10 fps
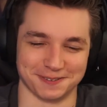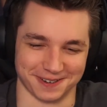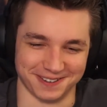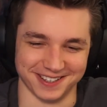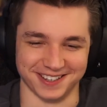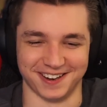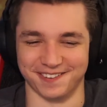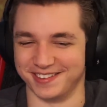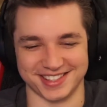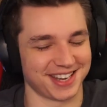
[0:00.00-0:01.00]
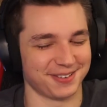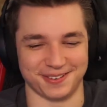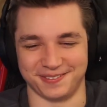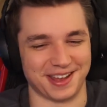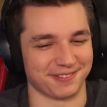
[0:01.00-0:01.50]
role in all of this? I, I would
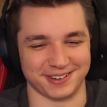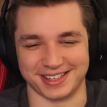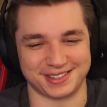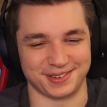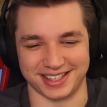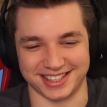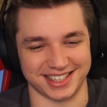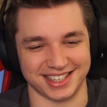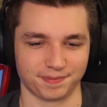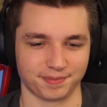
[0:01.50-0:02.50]
have never expected it.